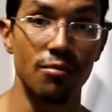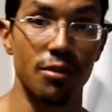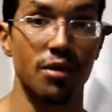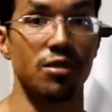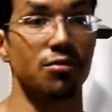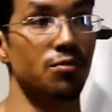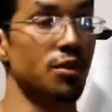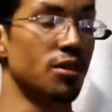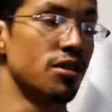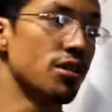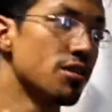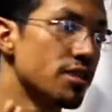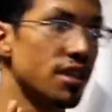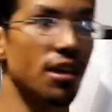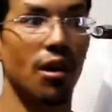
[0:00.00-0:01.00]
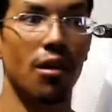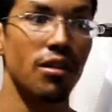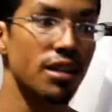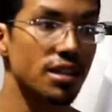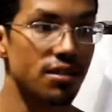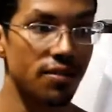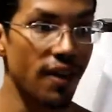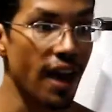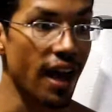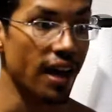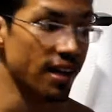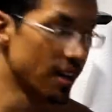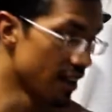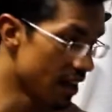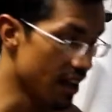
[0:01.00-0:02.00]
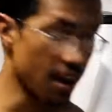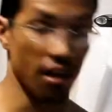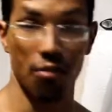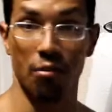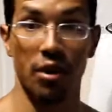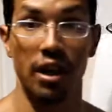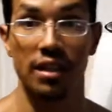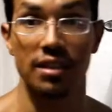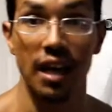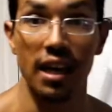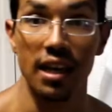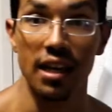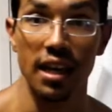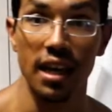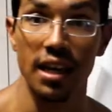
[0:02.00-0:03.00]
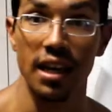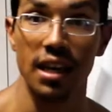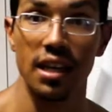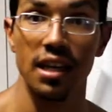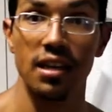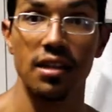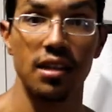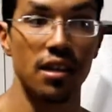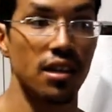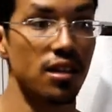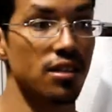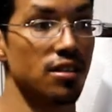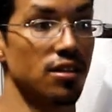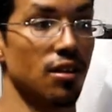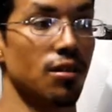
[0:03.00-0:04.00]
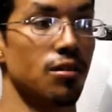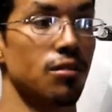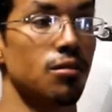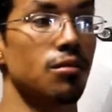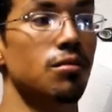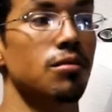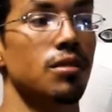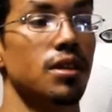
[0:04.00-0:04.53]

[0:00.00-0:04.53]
we're losing all this fat and we're not taking in any, so